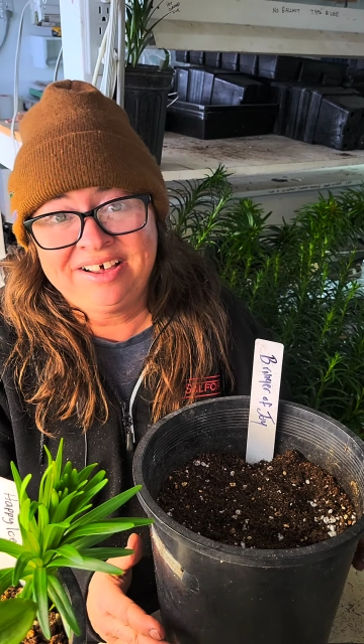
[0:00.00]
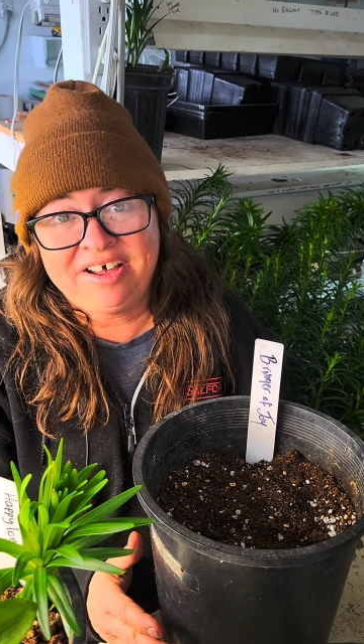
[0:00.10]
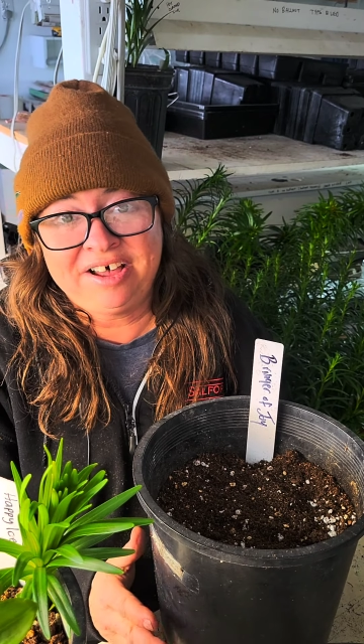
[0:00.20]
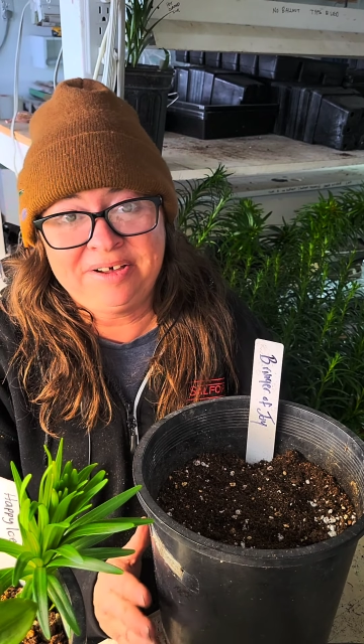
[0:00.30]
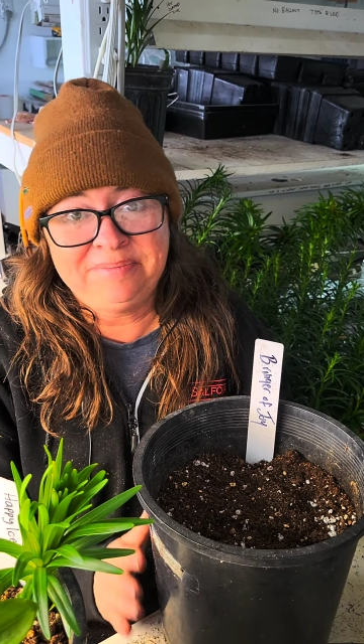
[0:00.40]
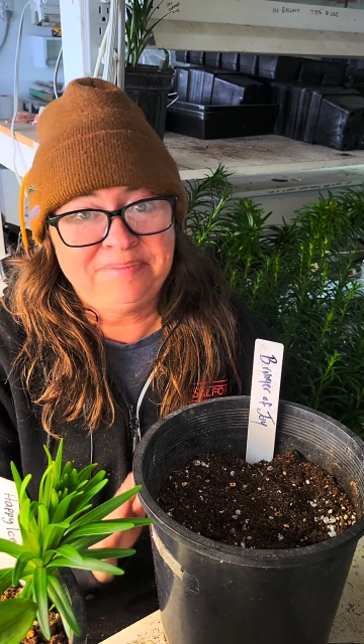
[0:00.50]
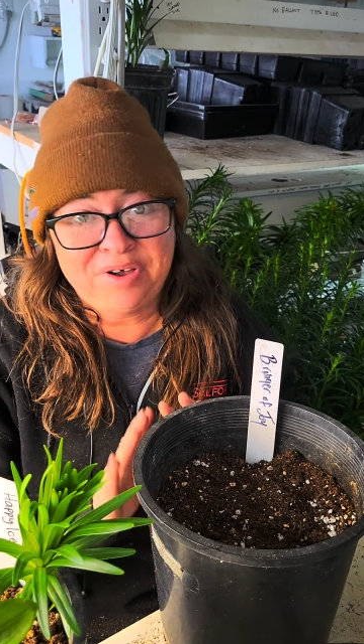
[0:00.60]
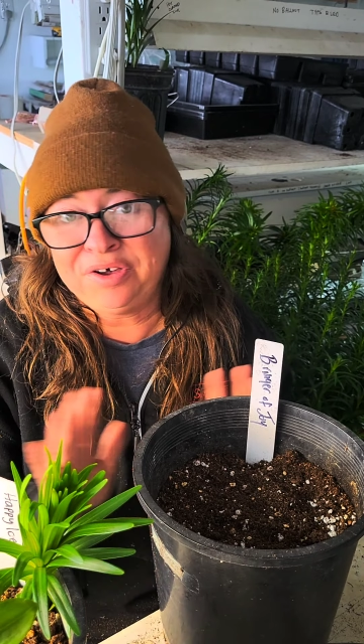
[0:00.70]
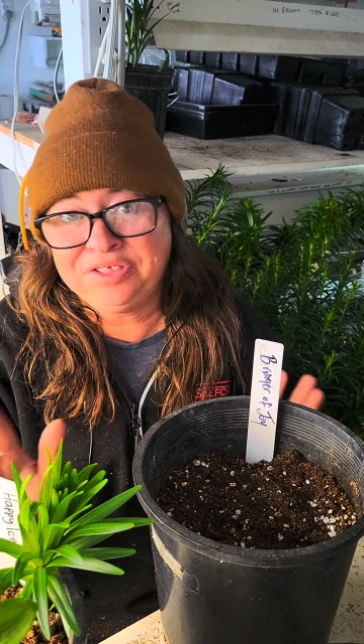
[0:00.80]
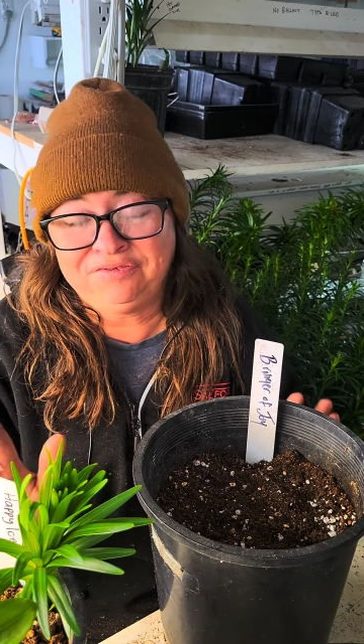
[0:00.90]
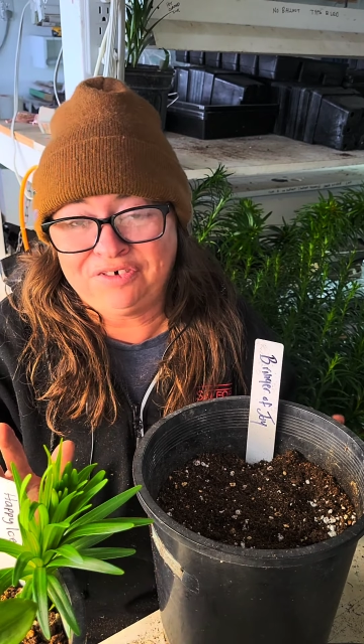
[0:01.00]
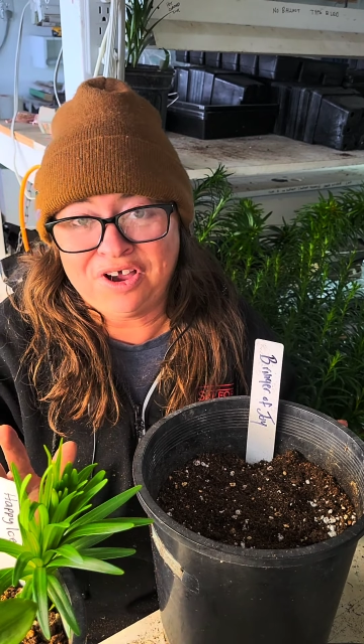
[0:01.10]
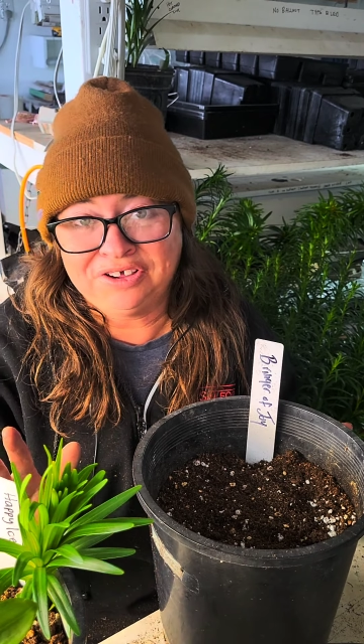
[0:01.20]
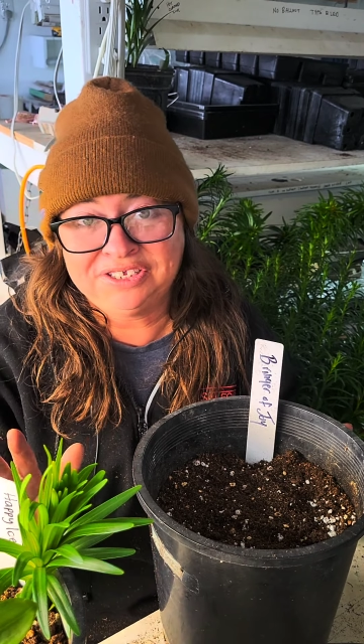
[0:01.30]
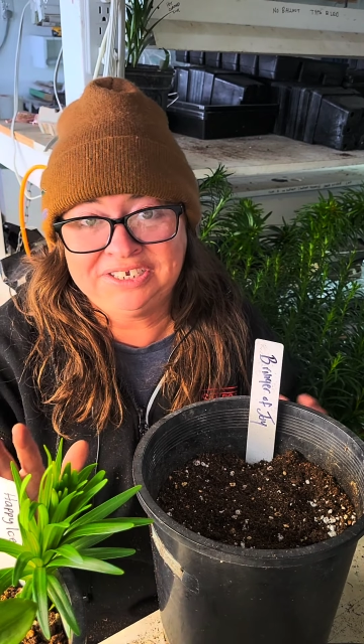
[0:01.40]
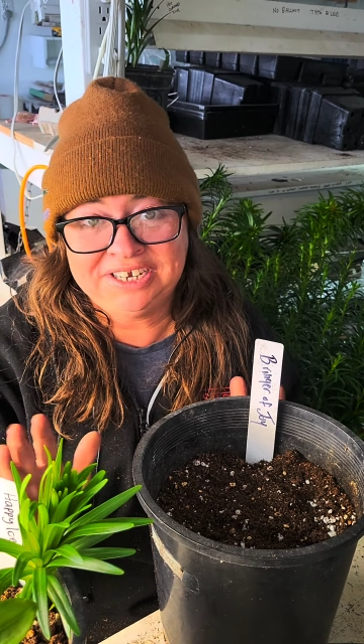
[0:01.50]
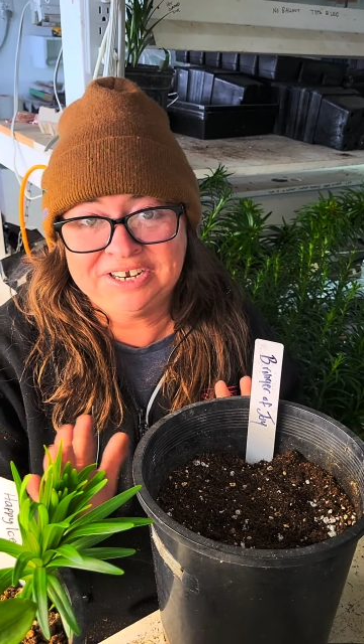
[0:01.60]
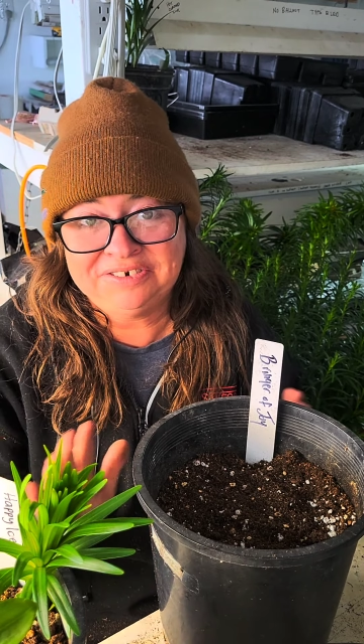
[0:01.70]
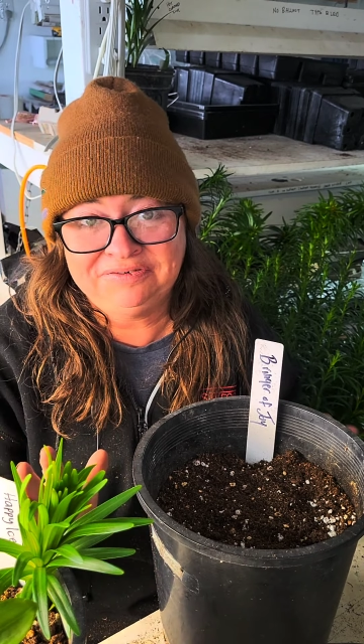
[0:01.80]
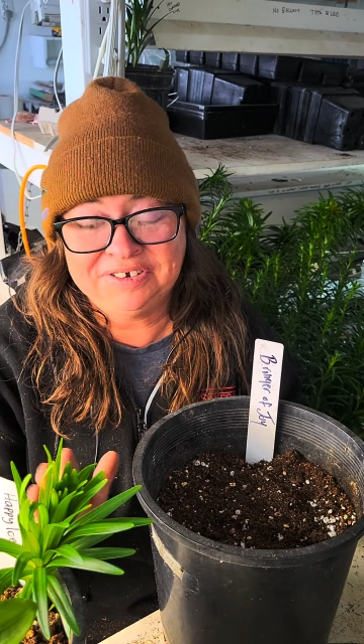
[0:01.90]
all the frost
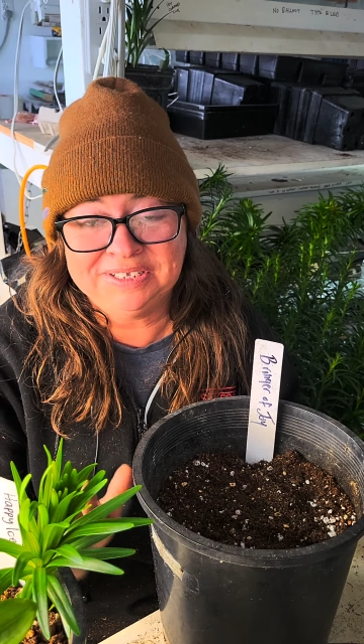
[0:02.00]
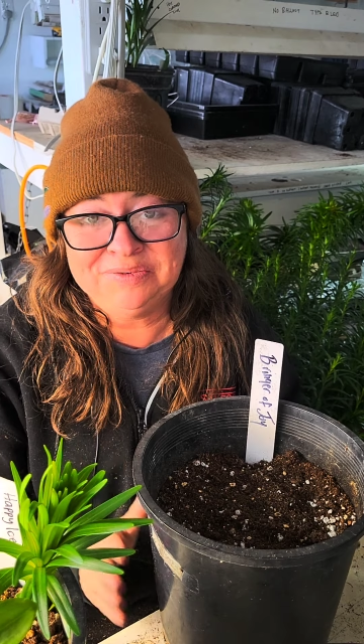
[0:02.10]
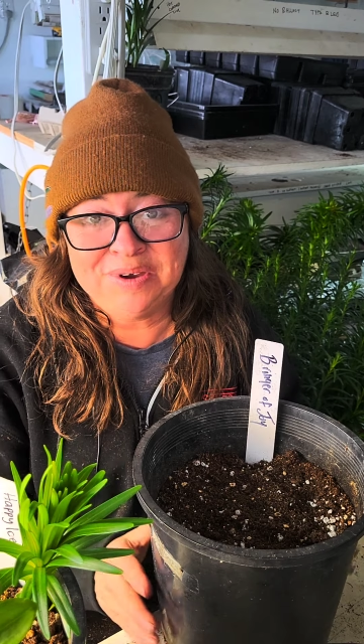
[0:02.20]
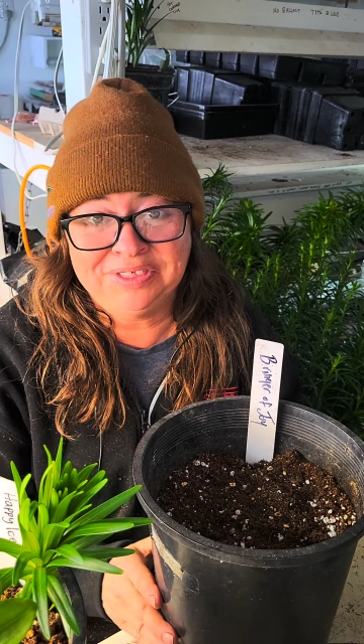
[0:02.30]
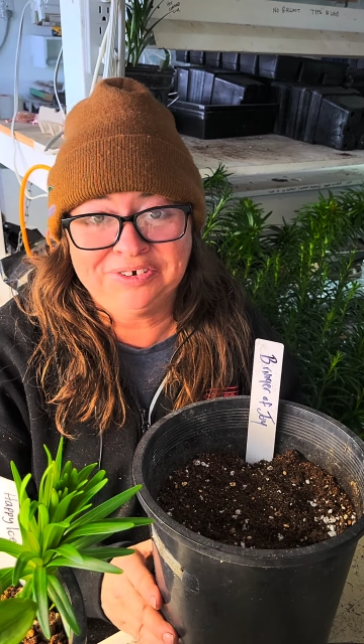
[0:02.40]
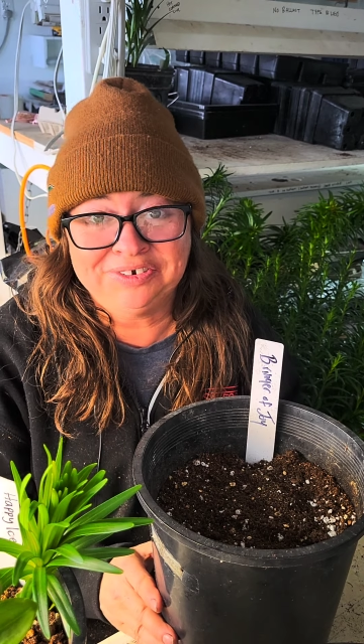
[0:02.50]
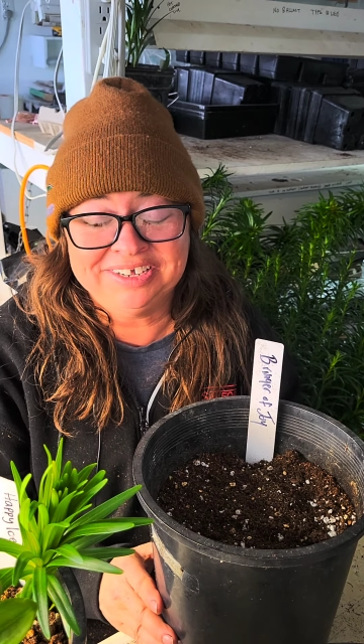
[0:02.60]
and freezing weather